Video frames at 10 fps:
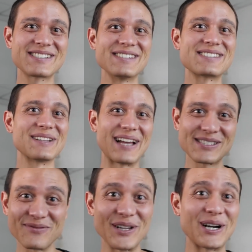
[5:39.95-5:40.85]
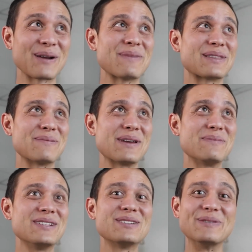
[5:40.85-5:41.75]
since the last vlog about the
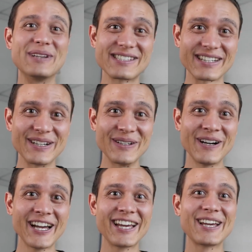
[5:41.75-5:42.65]
baby 2 weeks ago,